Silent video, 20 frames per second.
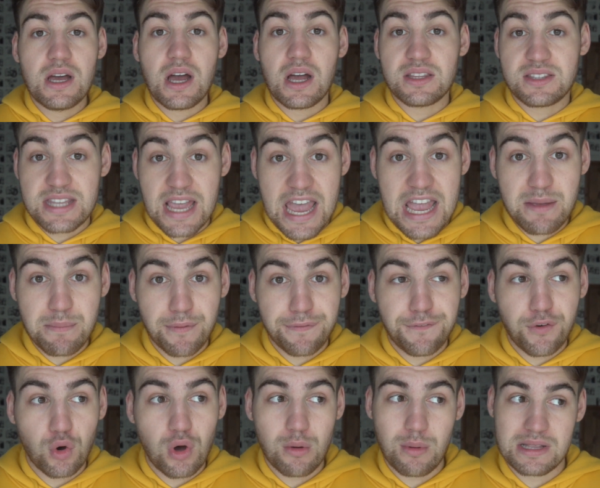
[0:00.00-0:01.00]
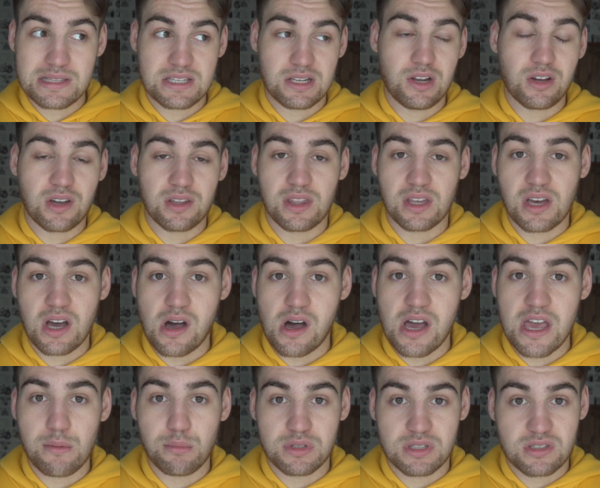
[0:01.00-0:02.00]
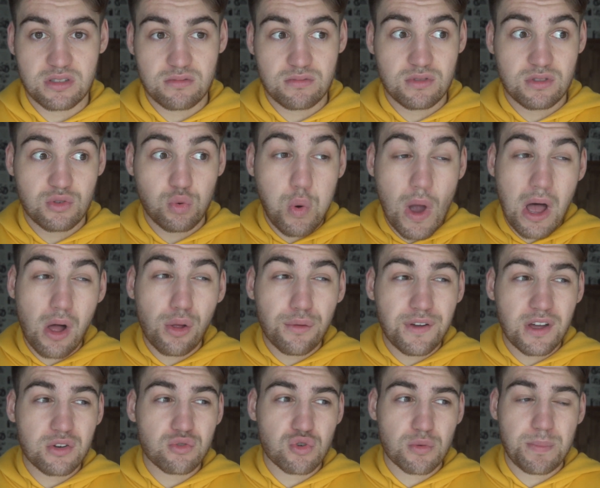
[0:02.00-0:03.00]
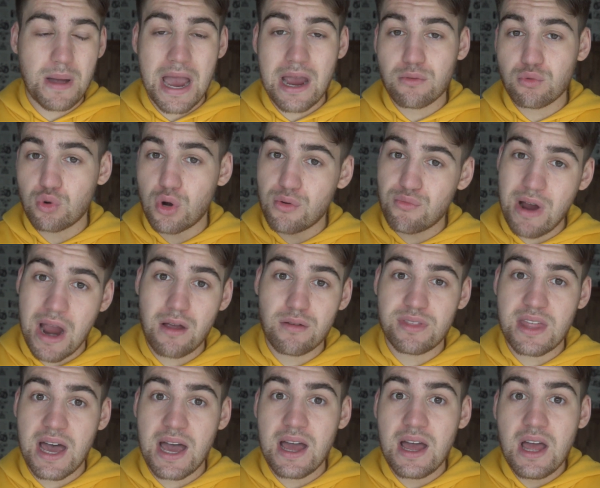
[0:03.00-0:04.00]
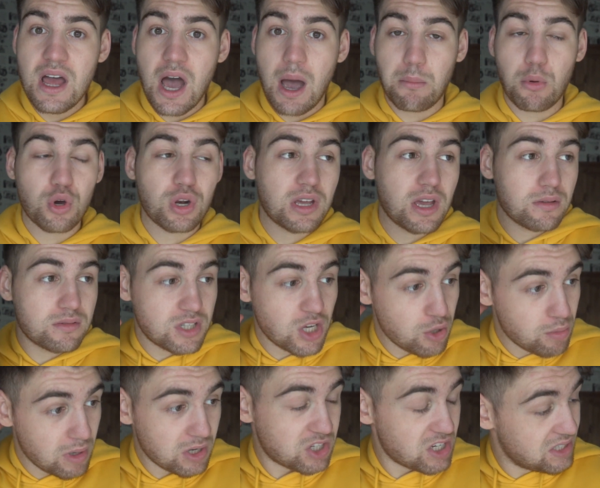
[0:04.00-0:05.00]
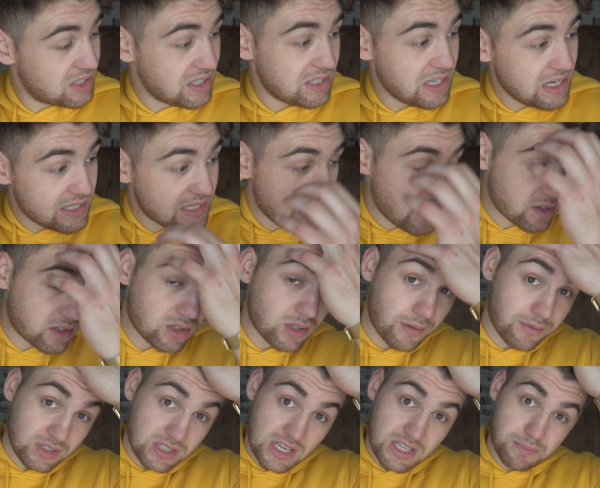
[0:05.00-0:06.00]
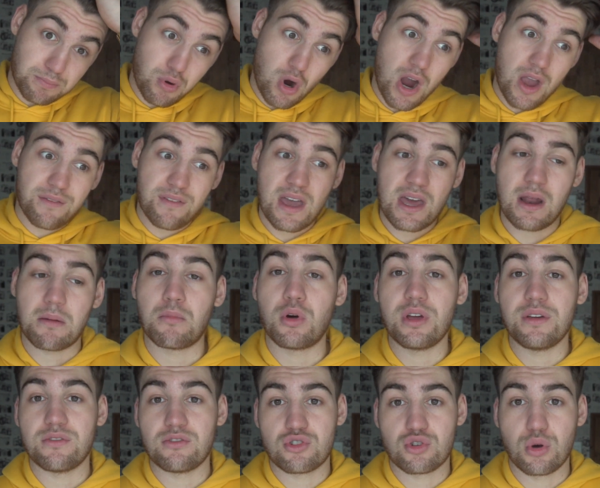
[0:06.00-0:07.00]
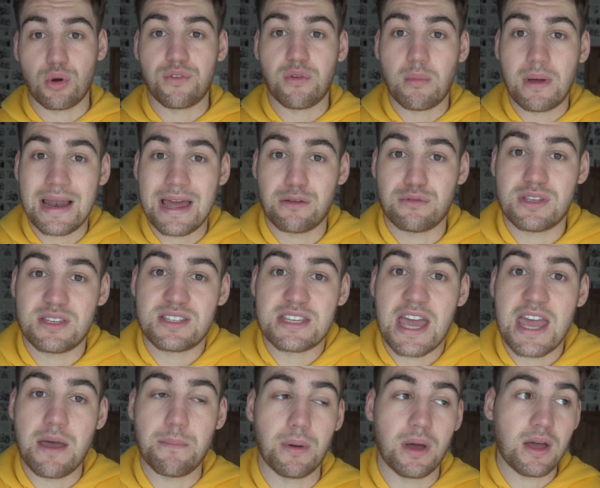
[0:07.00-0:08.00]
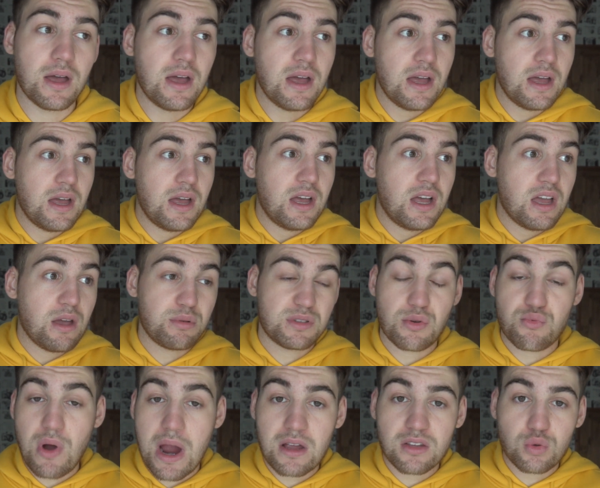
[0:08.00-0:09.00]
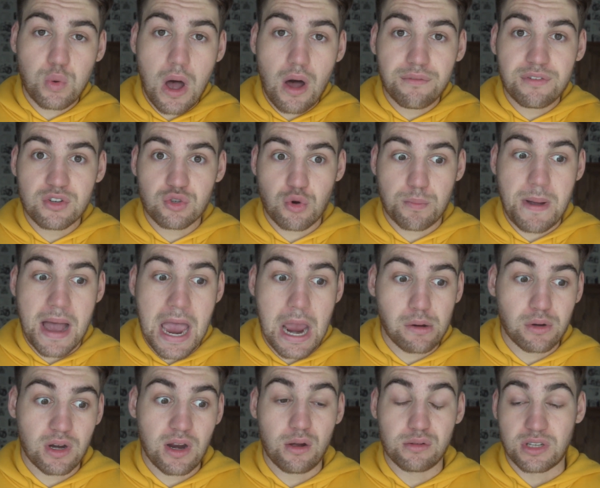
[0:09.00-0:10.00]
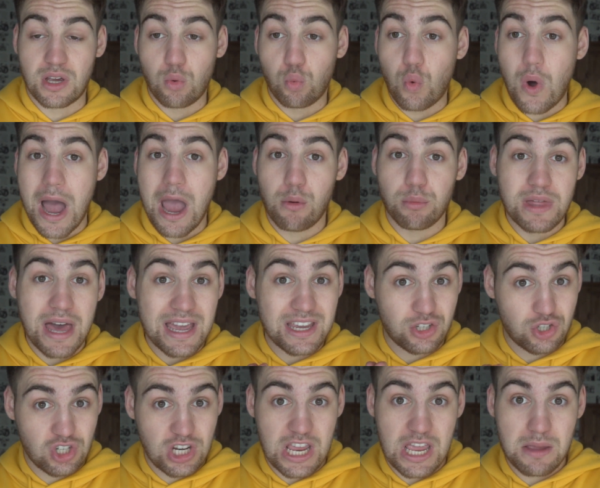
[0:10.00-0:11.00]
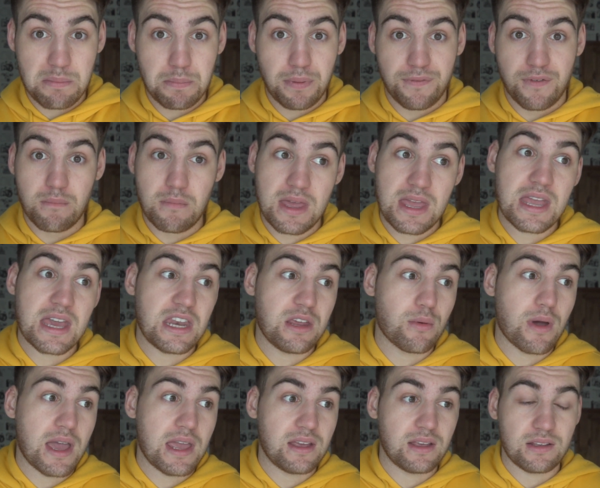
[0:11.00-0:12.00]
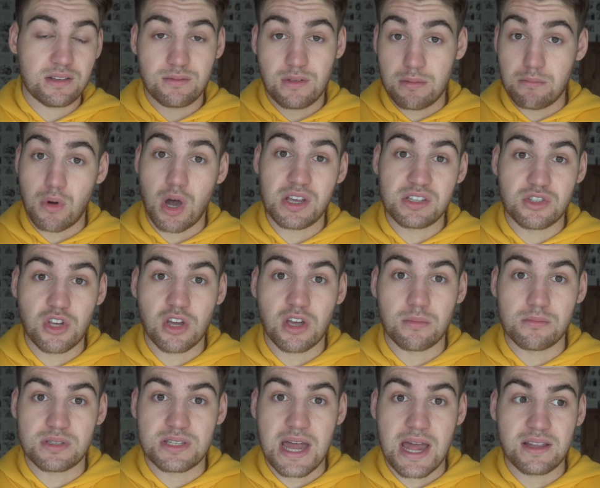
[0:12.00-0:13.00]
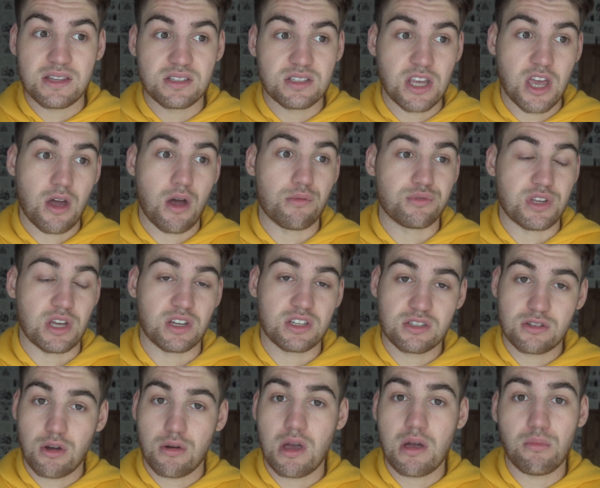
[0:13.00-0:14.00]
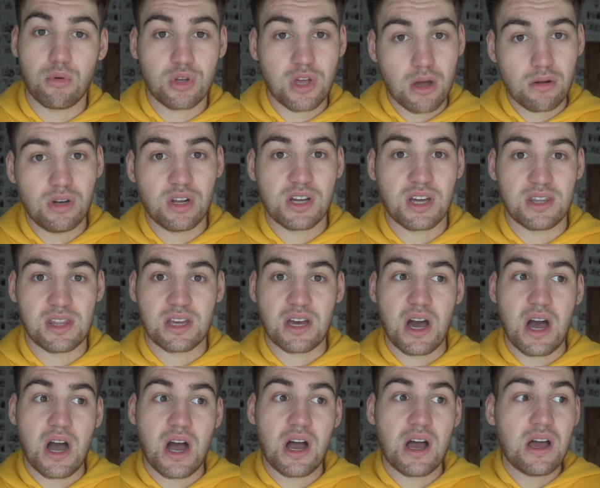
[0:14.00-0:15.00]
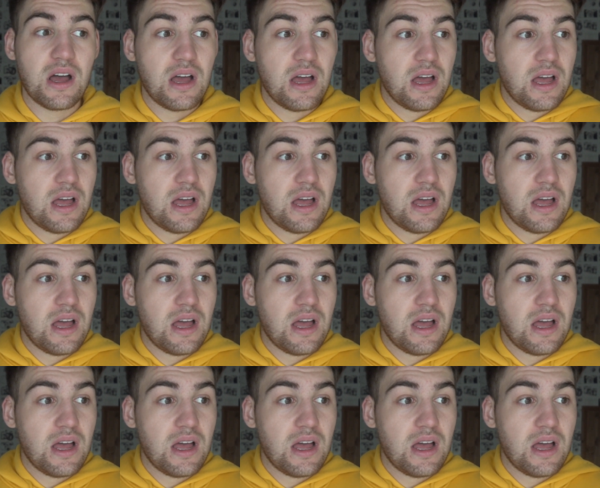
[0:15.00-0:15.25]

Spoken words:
a day before I went to look at the car. It was £1,200 or around that. I'm not going to go too much into details because obviously it's private and I'm not even sure if I'm allowed to say it, but it was around £1,200 and I was like, wow, that is cheap for me anyway, in my circumstance. So I was like, screw it, we'll go and look at the car.